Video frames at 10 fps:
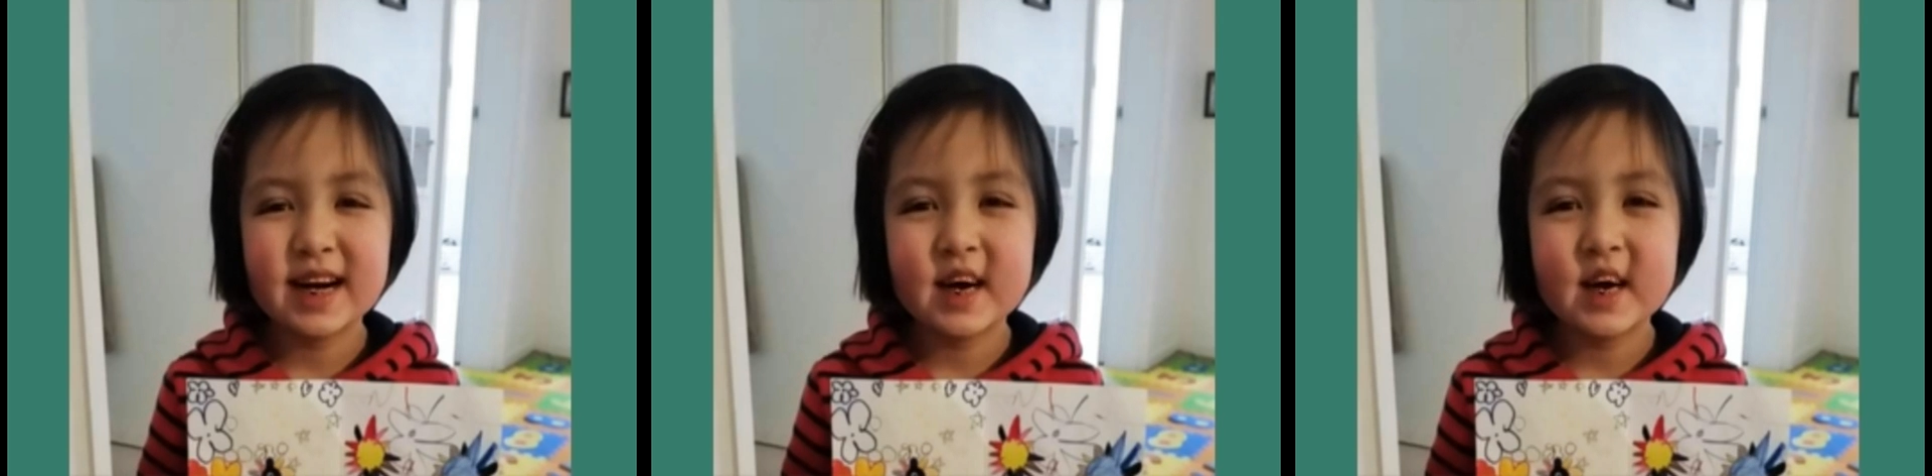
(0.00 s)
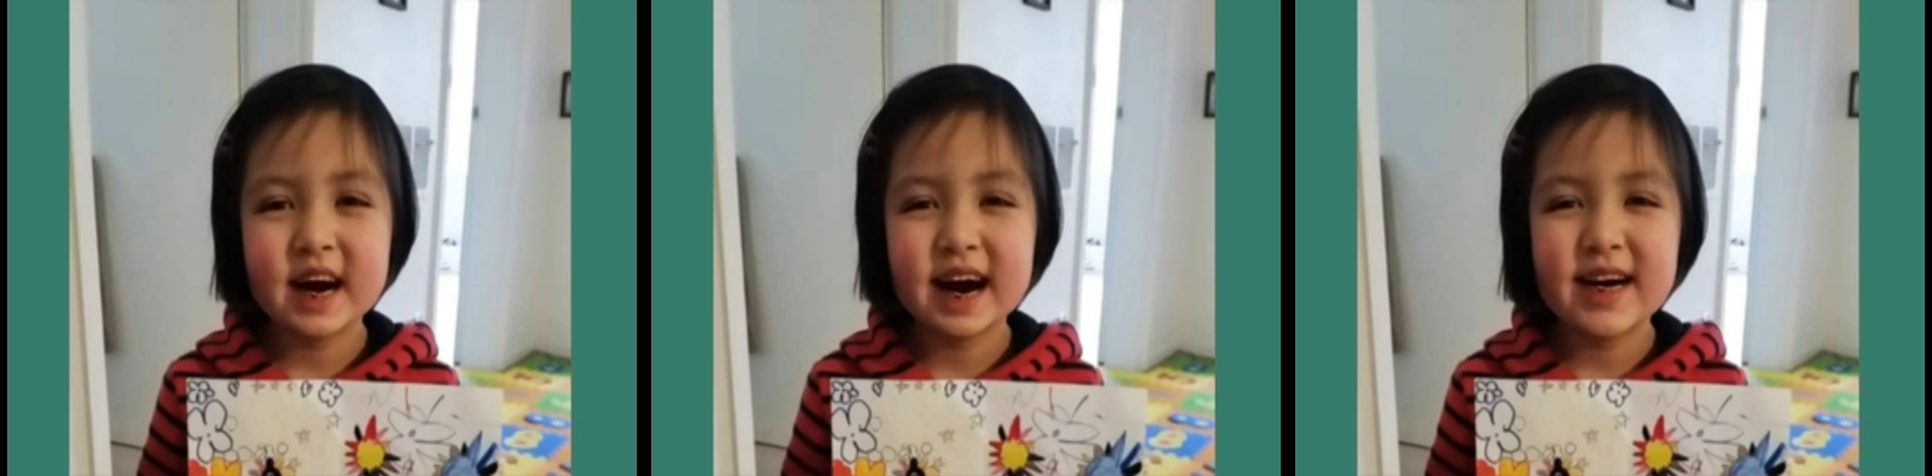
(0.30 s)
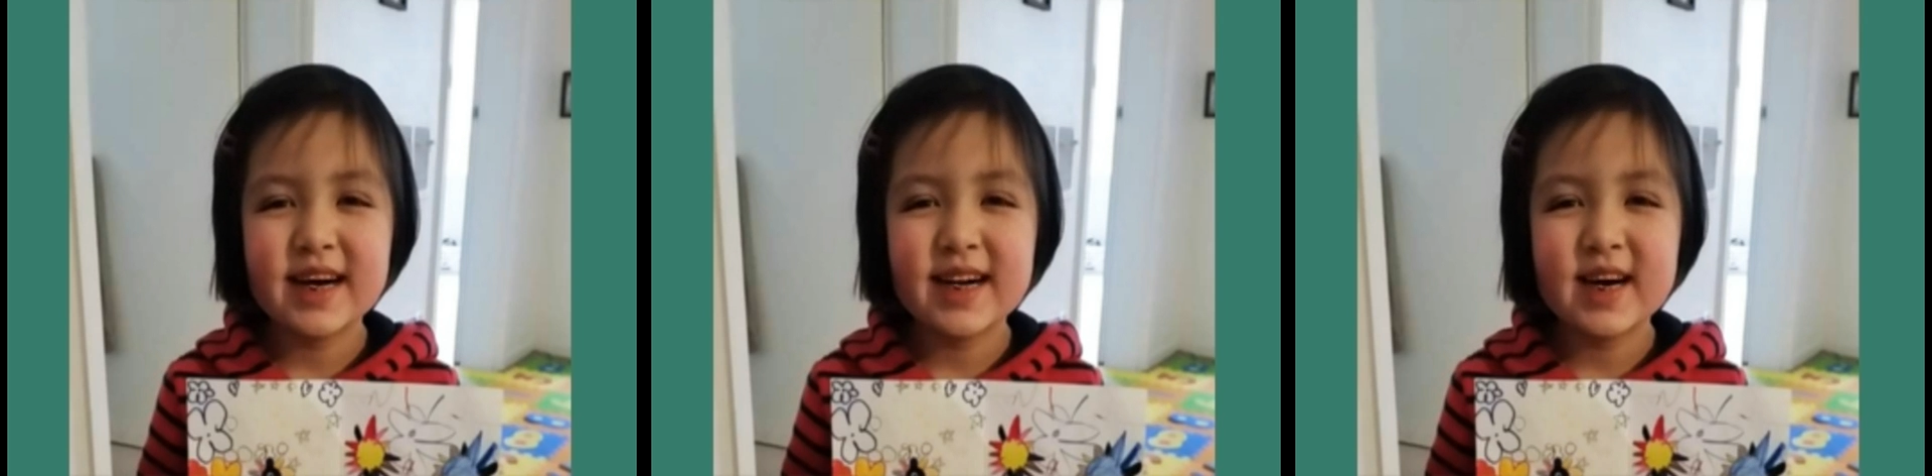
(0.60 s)
Come on,
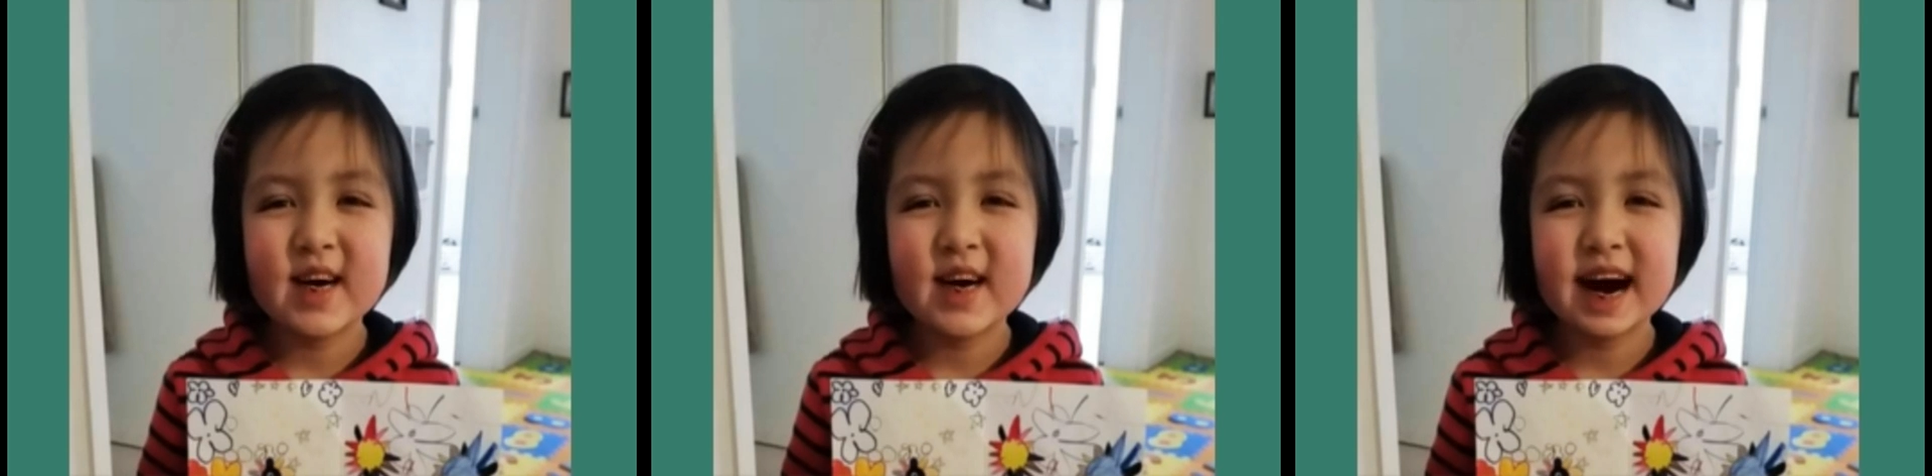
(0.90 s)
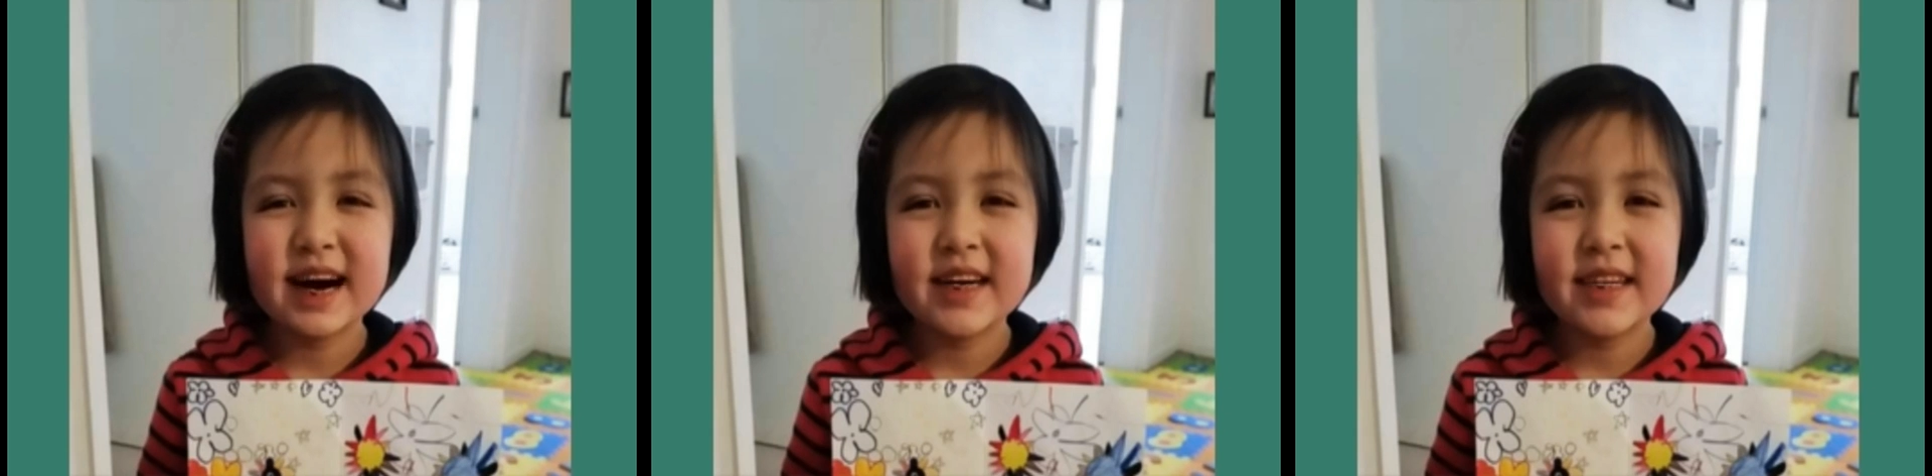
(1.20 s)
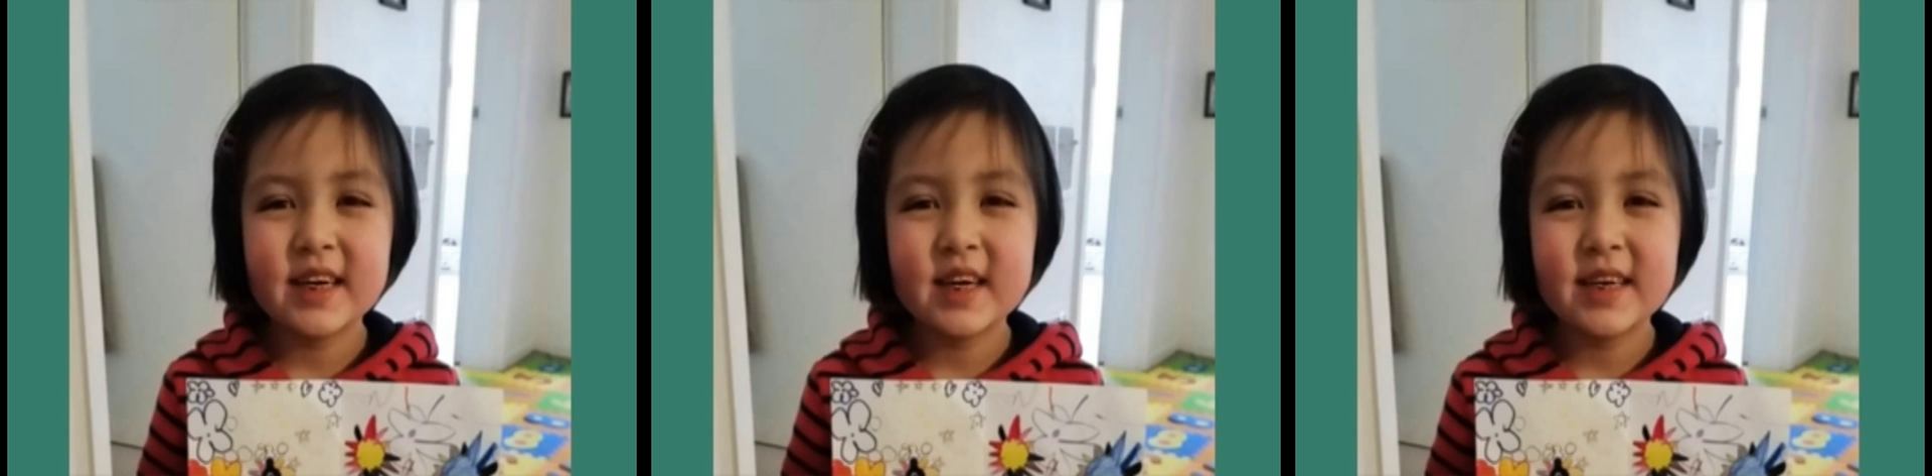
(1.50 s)

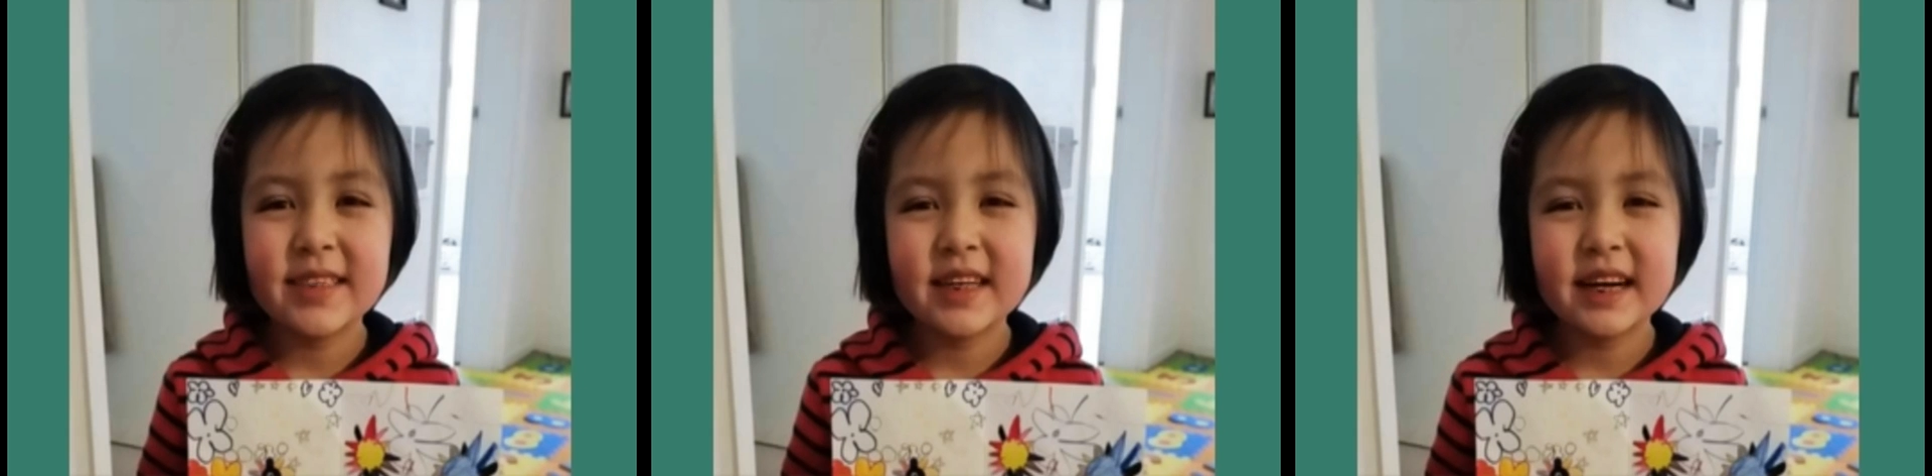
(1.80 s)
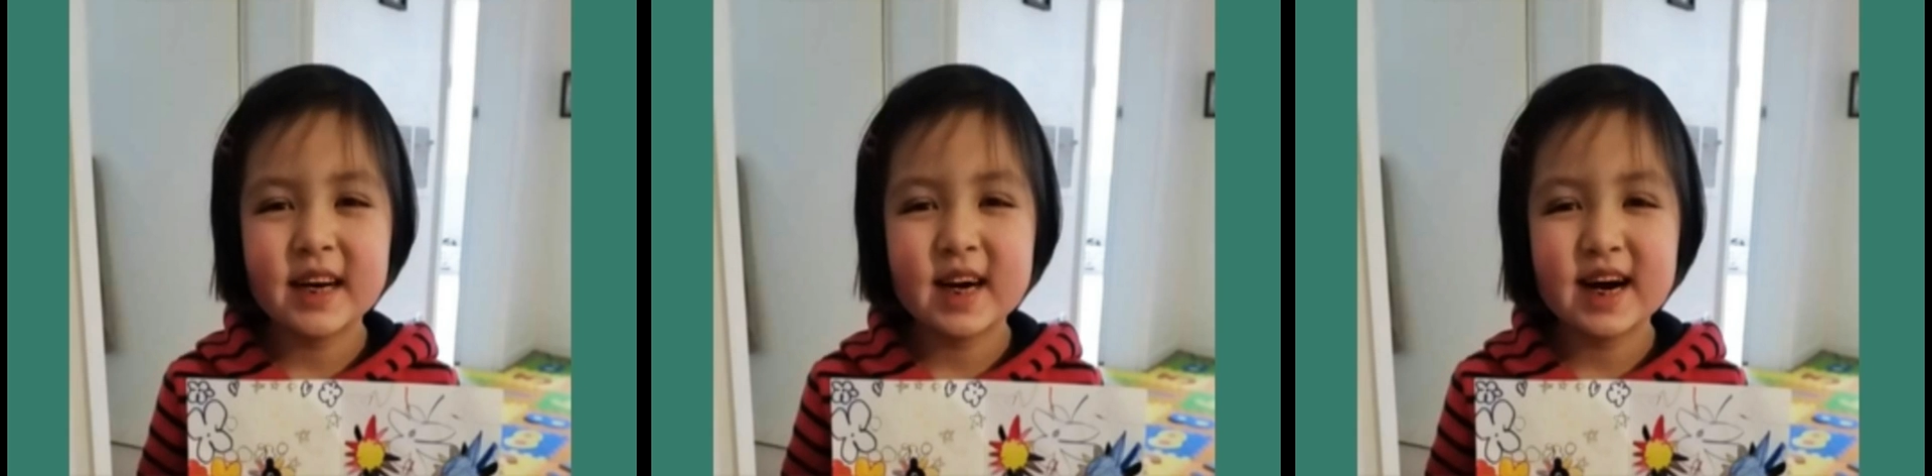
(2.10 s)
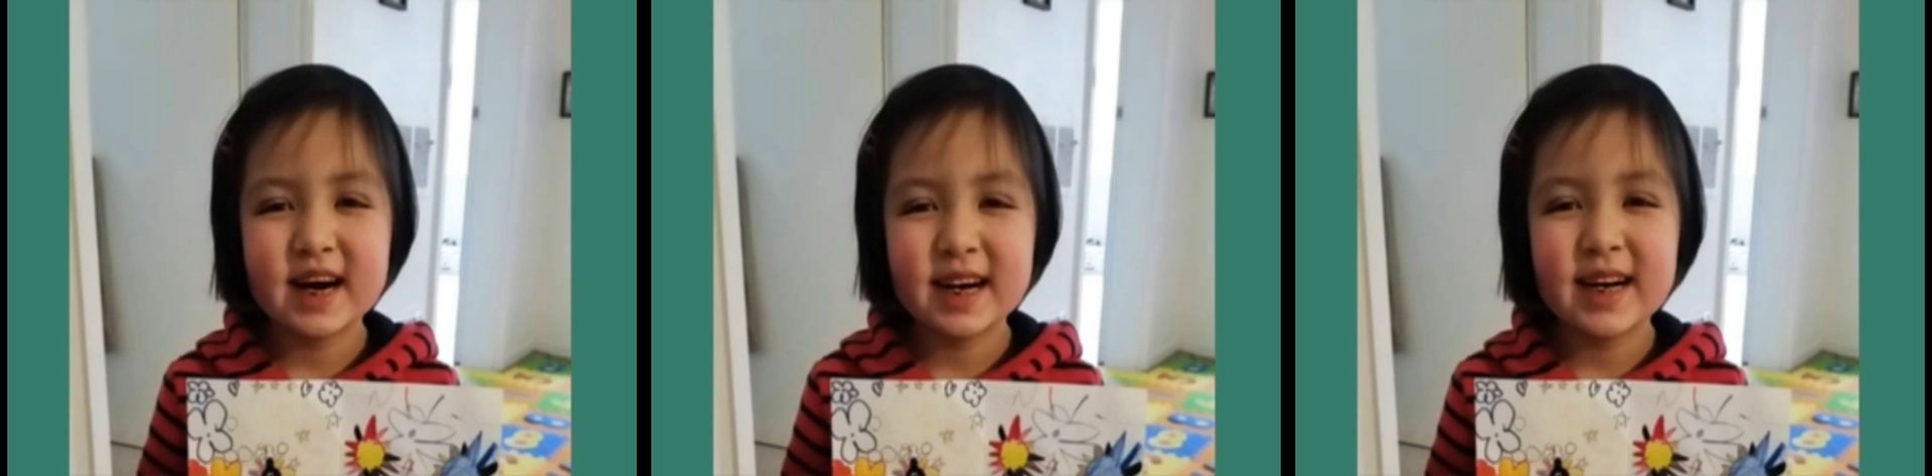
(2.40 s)
don't be
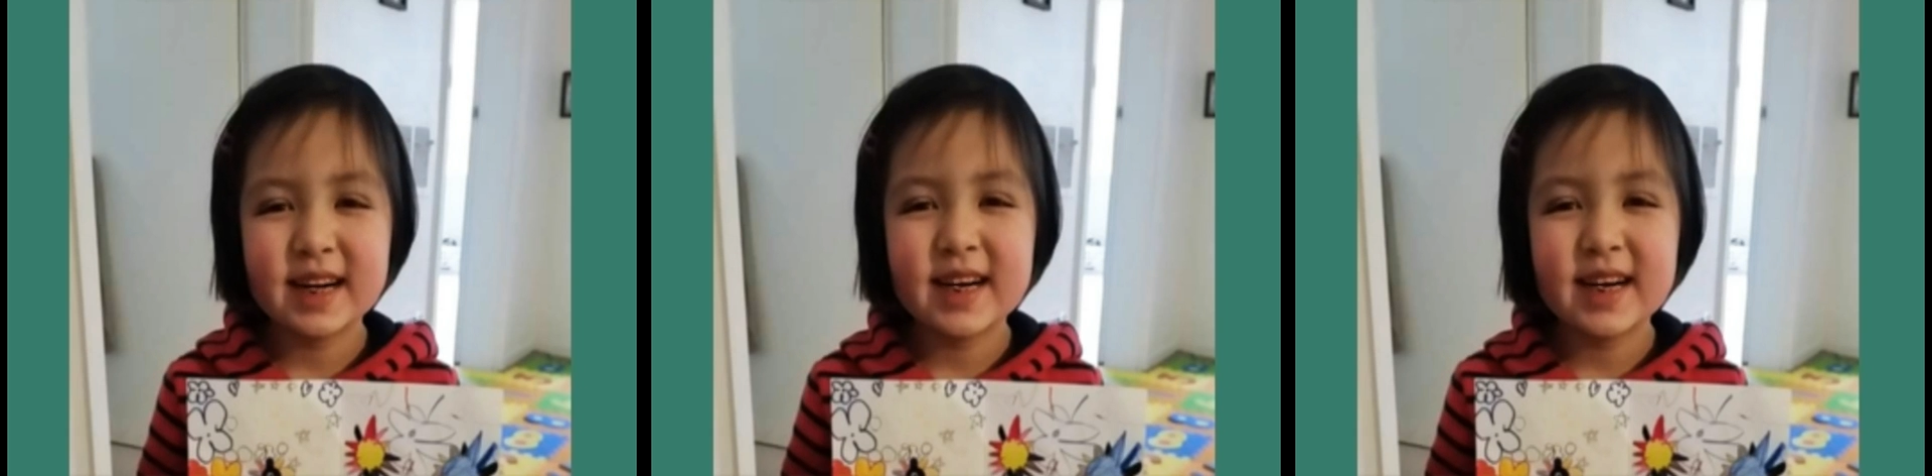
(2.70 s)
shy.